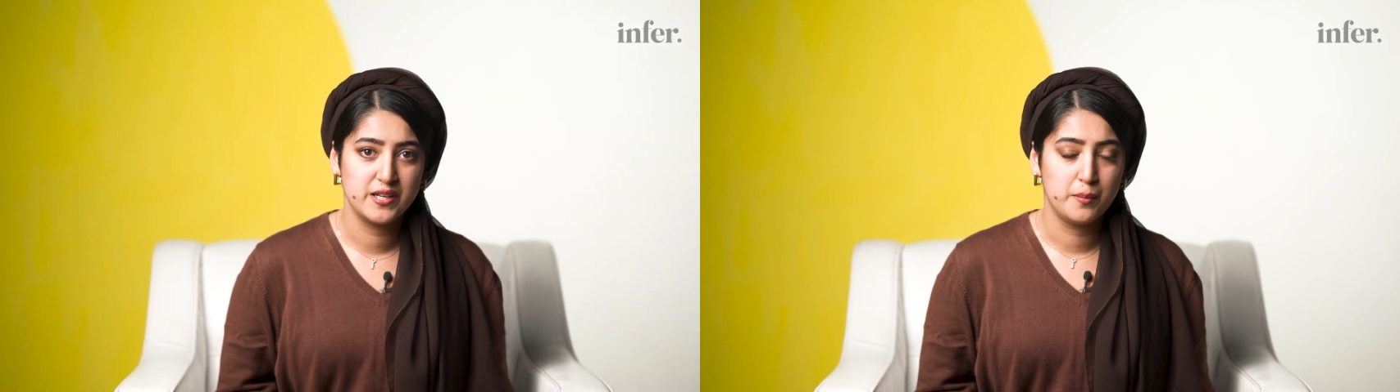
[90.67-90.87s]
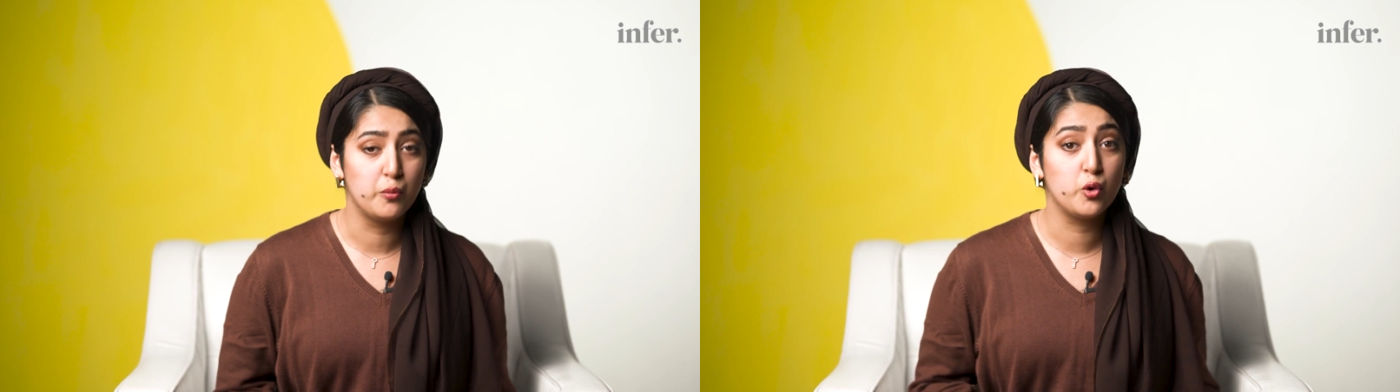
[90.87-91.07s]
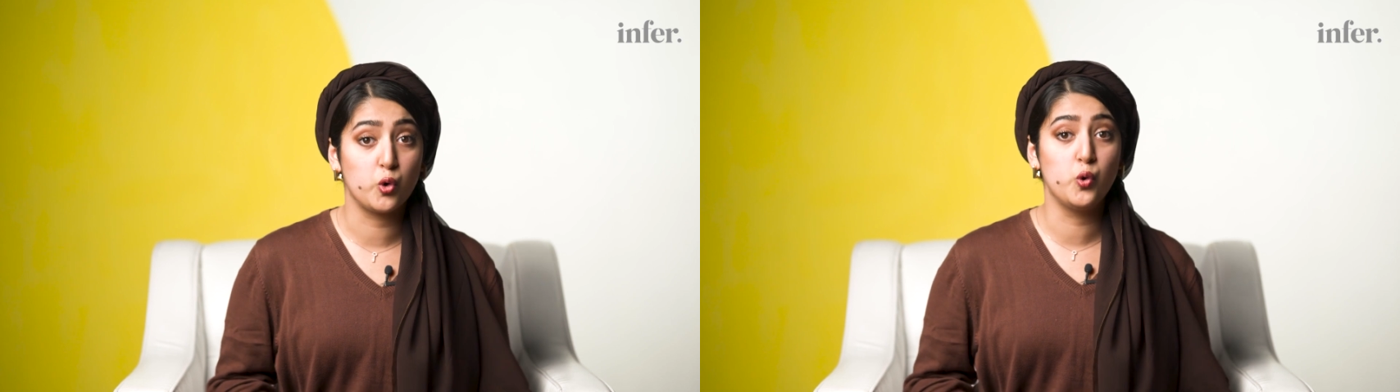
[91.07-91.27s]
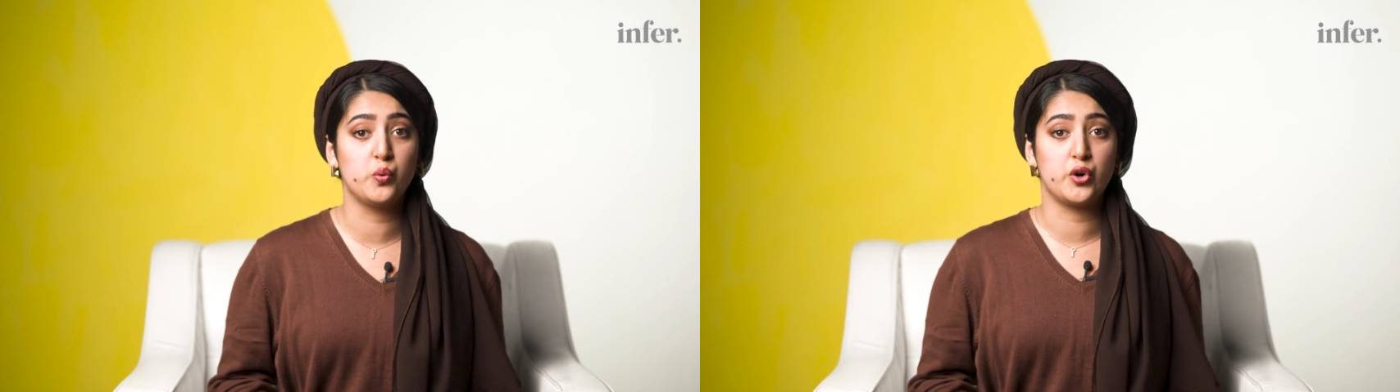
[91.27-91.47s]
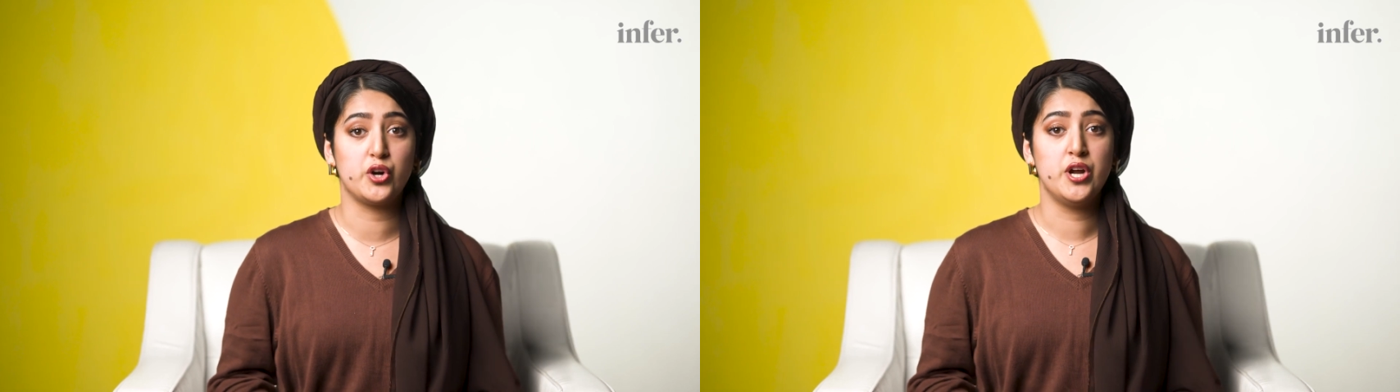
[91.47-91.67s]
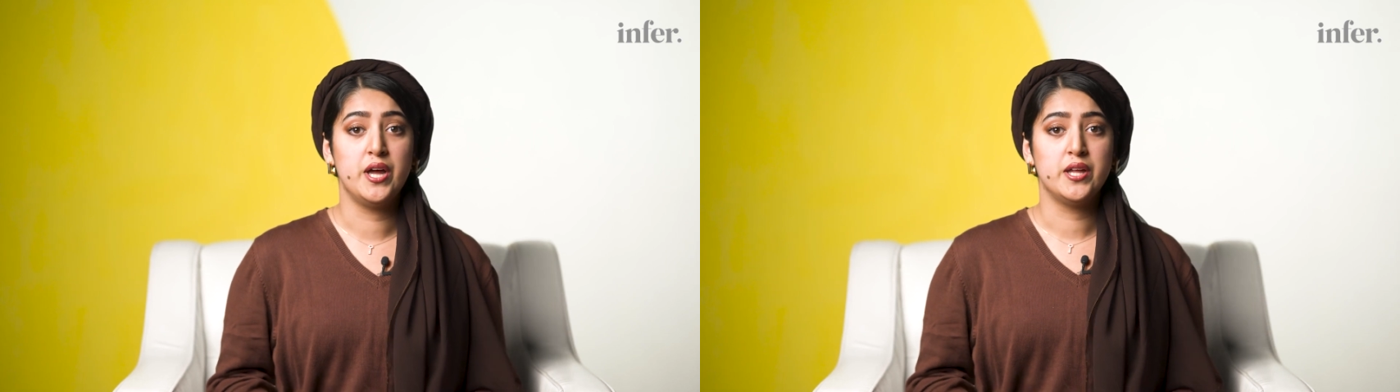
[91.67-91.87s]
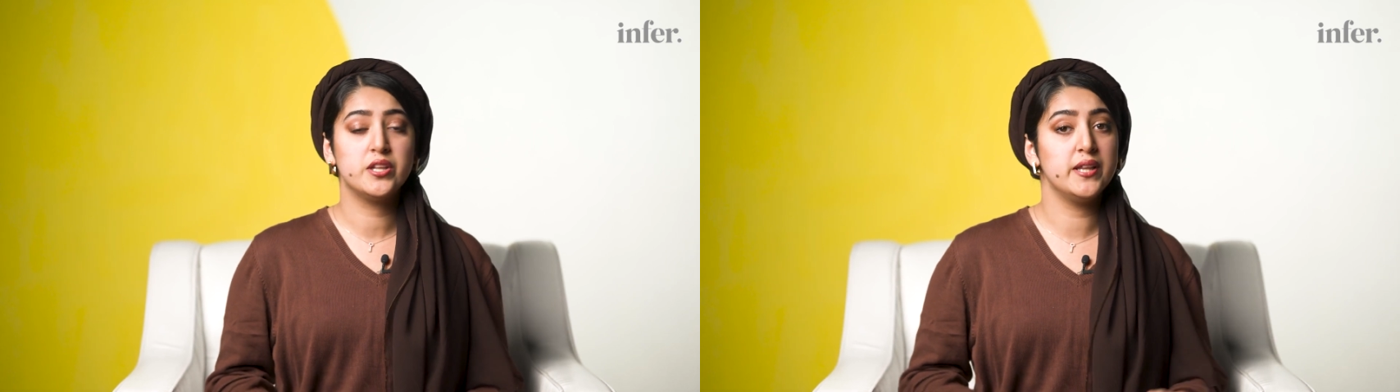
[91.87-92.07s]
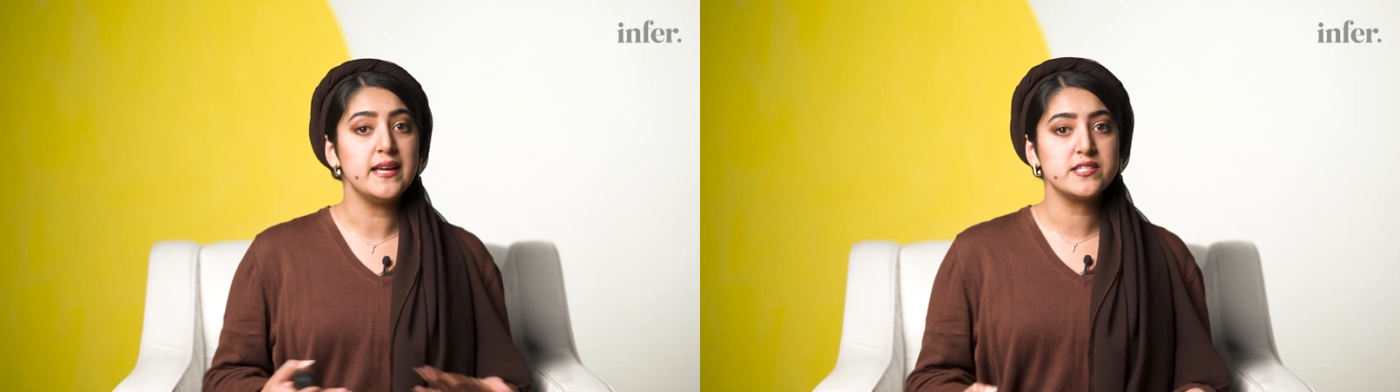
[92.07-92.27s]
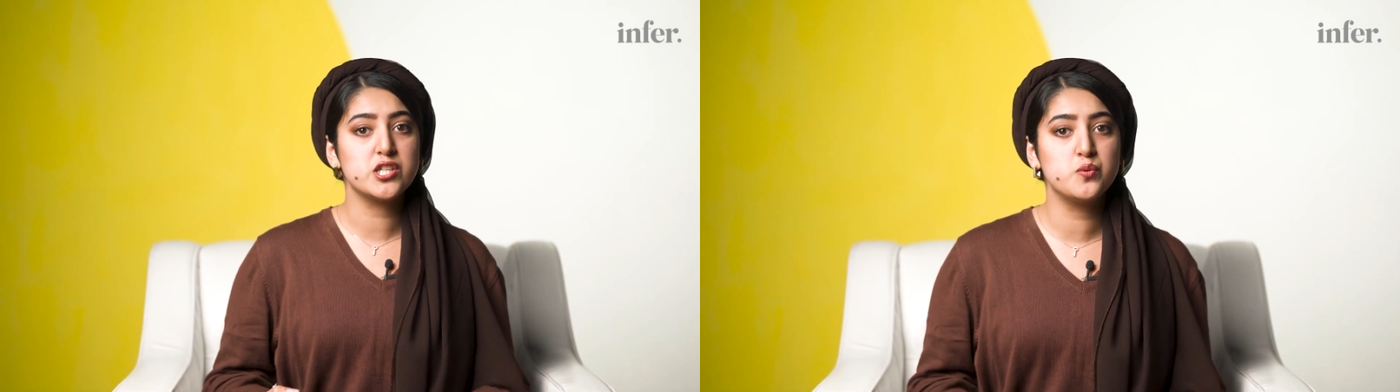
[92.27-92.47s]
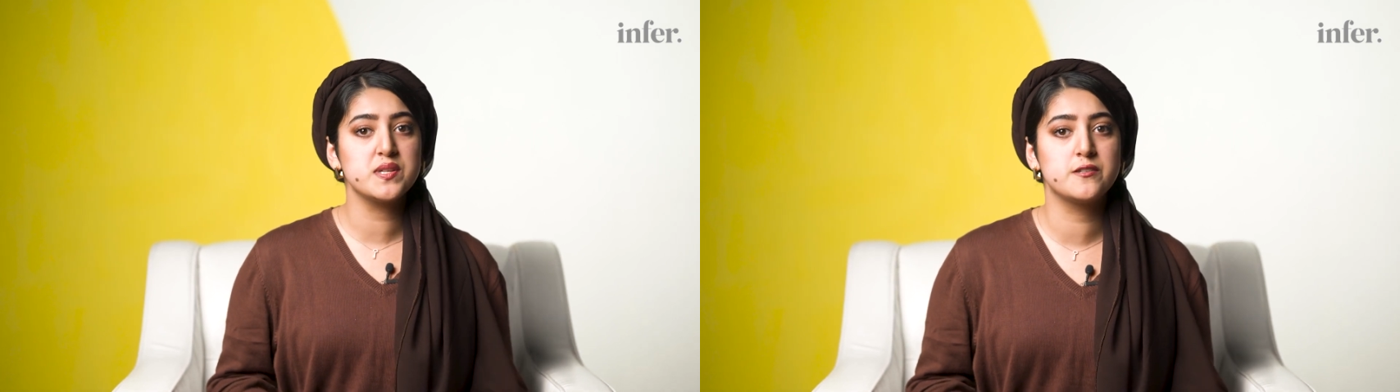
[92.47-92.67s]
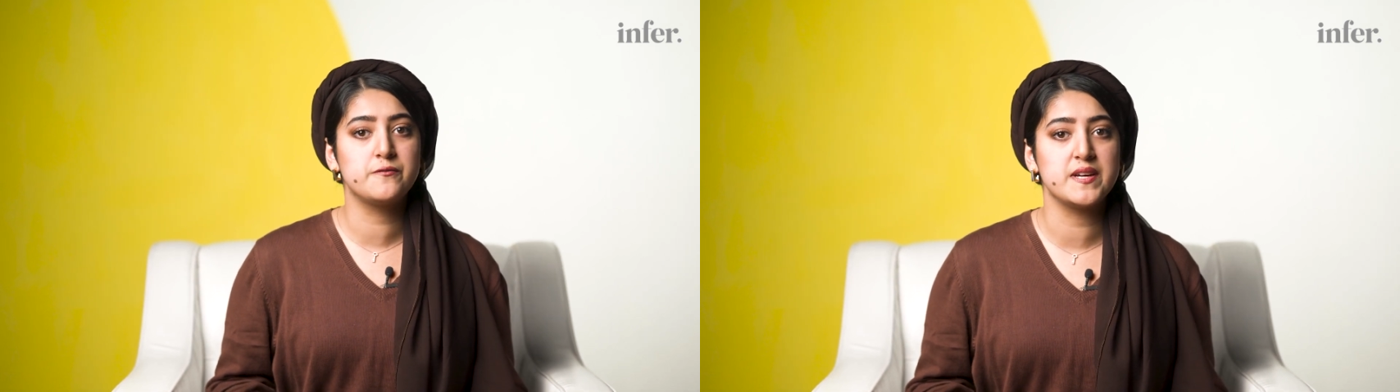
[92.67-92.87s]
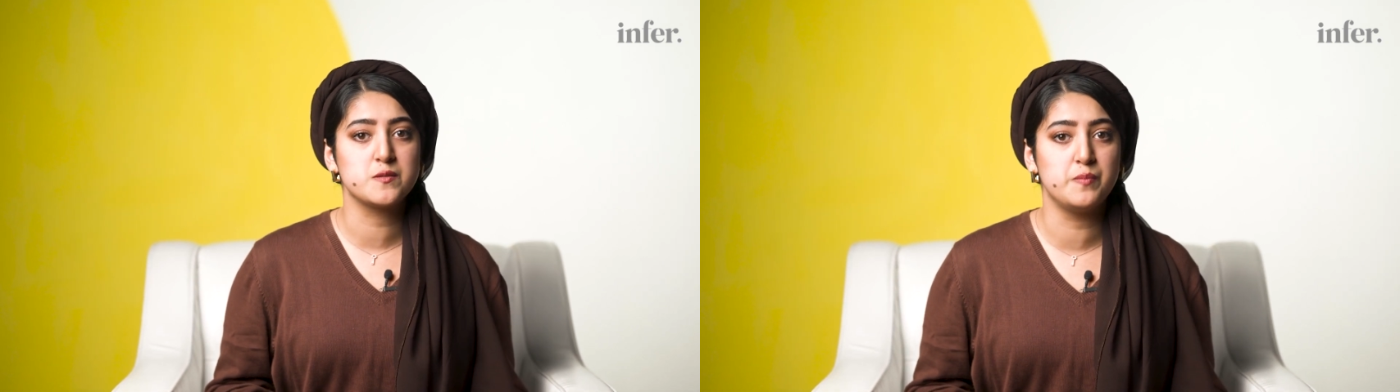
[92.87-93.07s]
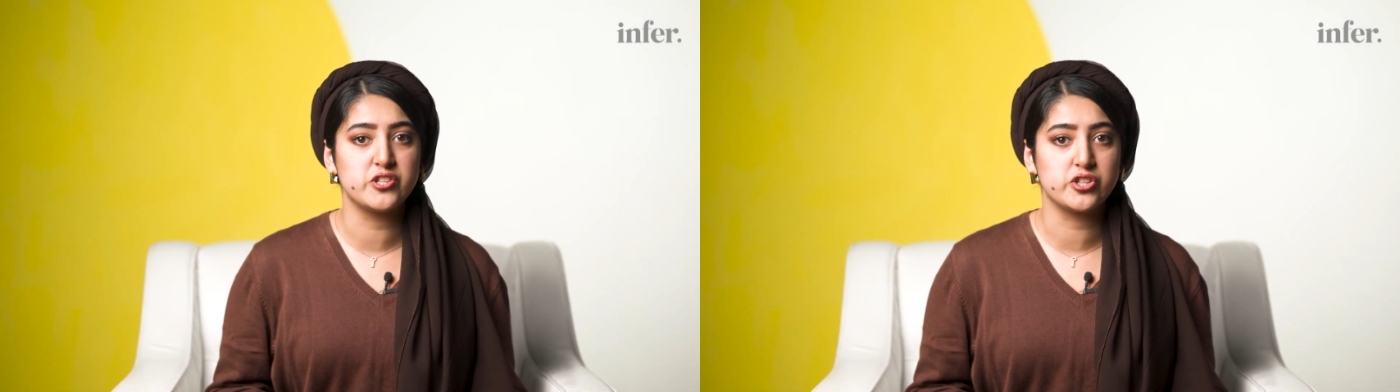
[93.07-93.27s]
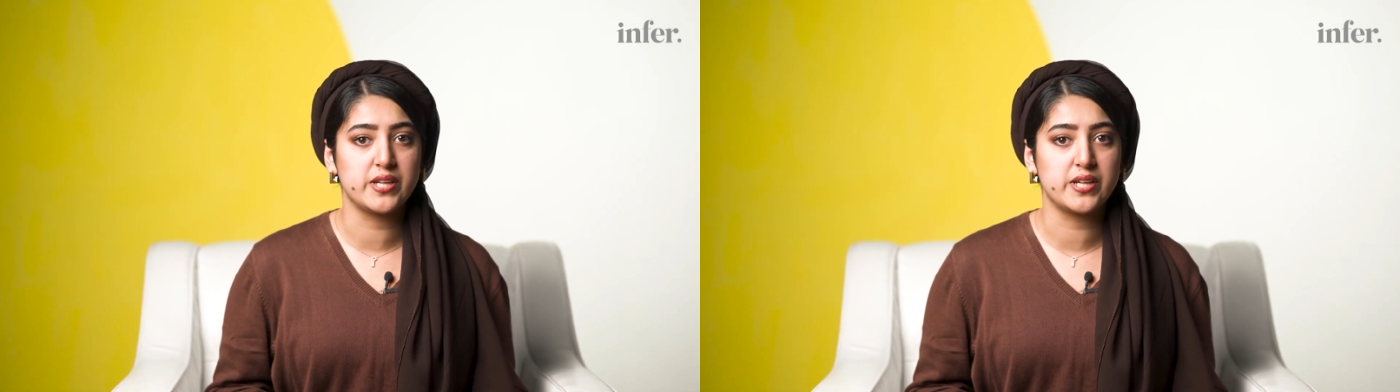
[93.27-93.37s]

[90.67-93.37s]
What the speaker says: Moreover, the last US defense budget